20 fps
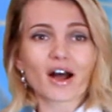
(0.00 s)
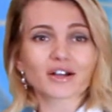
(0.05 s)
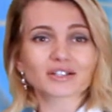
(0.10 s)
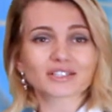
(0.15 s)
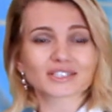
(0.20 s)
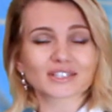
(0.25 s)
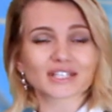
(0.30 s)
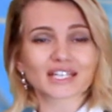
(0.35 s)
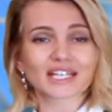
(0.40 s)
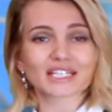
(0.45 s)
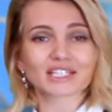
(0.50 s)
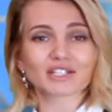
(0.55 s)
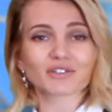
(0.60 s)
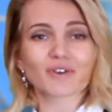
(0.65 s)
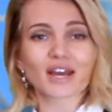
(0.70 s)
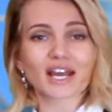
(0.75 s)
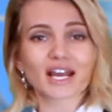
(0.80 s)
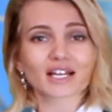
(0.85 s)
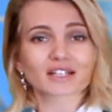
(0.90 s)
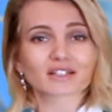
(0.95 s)
also hit a
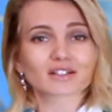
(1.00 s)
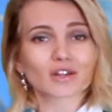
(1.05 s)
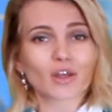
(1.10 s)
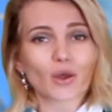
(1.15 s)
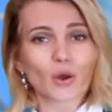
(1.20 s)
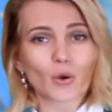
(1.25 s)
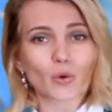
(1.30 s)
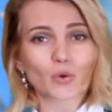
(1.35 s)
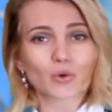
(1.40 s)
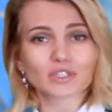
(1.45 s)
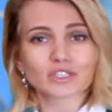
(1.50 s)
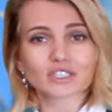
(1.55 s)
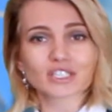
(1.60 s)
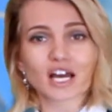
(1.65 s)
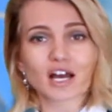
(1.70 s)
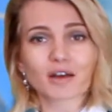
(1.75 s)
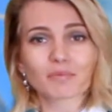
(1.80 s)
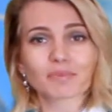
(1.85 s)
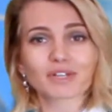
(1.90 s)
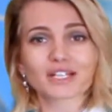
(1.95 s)
record low,
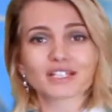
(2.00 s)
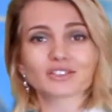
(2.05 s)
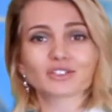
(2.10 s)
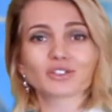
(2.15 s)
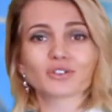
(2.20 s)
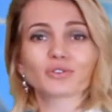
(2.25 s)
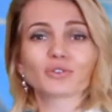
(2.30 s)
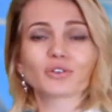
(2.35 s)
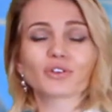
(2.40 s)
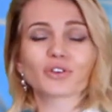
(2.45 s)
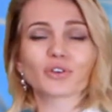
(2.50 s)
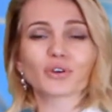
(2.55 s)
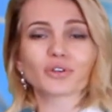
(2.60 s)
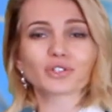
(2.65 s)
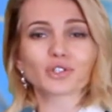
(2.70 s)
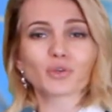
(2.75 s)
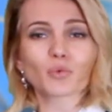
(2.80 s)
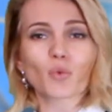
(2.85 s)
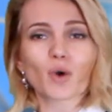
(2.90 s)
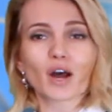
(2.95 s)
tumbling to
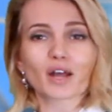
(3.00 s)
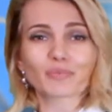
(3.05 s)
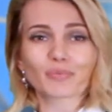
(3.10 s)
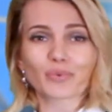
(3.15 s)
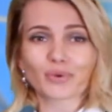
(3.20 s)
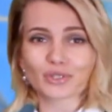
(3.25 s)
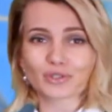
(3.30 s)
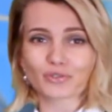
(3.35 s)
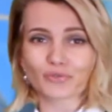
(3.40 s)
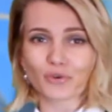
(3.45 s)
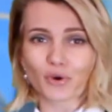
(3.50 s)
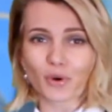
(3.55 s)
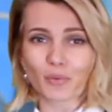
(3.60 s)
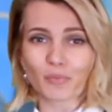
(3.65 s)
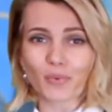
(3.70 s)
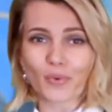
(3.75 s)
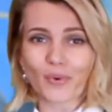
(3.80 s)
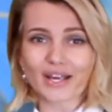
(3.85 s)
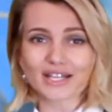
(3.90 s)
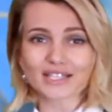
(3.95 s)

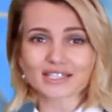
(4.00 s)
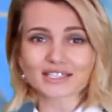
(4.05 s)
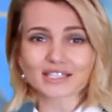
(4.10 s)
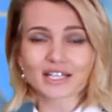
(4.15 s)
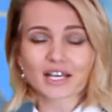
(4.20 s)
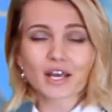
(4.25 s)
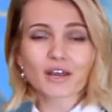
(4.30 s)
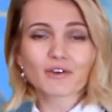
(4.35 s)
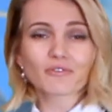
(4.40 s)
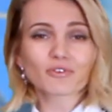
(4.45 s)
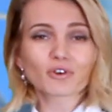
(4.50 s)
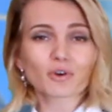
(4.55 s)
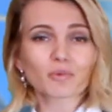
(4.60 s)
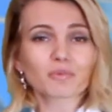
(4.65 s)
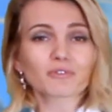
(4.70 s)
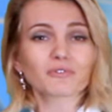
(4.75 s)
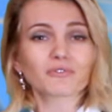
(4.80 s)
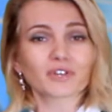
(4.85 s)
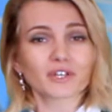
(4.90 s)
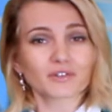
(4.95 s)
31.4 points
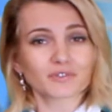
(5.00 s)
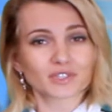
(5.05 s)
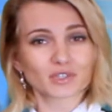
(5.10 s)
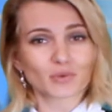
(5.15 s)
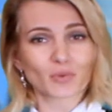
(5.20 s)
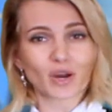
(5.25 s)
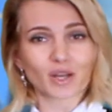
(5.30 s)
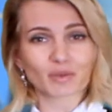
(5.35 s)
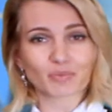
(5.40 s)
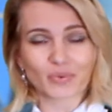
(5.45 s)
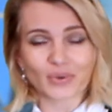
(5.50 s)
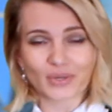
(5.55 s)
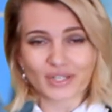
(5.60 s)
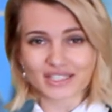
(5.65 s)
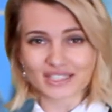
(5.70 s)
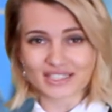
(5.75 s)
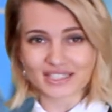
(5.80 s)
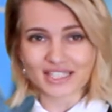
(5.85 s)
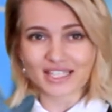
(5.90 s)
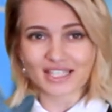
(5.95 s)
from
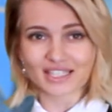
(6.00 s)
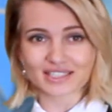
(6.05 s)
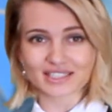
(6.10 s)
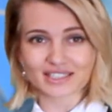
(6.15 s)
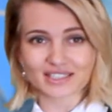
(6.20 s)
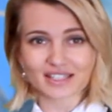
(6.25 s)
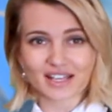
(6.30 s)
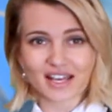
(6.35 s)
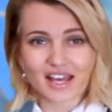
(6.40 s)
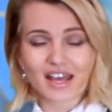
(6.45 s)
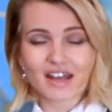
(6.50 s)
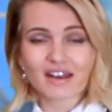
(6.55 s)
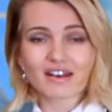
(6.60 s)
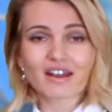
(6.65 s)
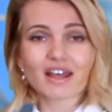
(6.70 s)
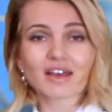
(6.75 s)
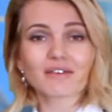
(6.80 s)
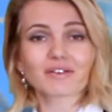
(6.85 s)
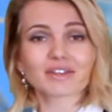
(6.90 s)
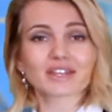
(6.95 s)
51.6.
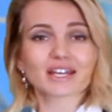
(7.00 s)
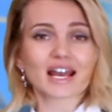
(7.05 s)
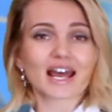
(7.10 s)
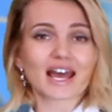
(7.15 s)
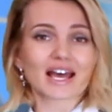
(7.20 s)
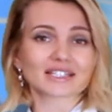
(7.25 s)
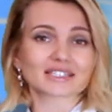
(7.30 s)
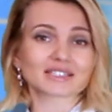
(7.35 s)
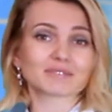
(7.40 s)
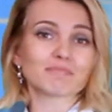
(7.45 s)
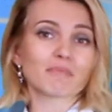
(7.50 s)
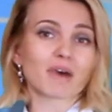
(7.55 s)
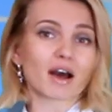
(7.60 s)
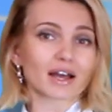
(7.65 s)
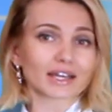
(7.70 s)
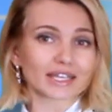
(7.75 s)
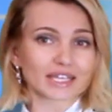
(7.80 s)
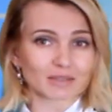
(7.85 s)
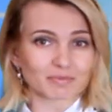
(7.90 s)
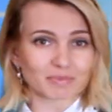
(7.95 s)
Nevertheless,
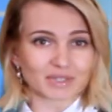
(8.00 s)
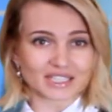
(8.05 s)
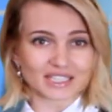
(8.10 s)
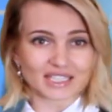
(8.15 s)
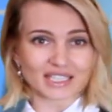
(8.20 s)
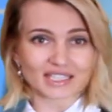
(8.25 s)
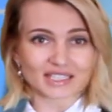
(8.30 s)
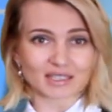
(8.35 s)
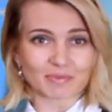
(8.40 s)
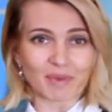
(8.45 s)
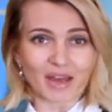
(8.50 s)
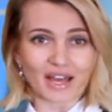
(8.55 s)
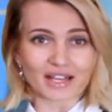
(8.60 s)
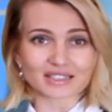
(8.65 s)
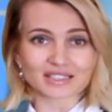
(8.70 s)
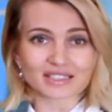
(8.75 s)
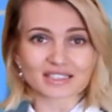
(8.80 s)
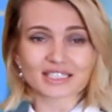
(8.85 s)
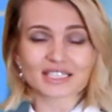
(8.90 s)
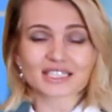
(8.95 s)
market
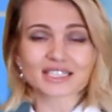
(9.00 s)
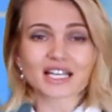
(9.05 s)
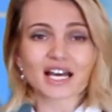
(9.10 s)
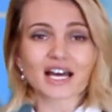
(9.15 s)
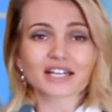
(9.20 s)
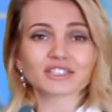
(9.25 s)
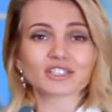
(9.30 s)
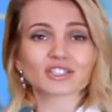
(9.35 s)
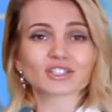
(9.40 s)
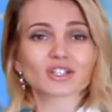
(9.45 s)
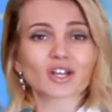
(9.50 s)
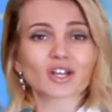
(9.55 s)
participants decided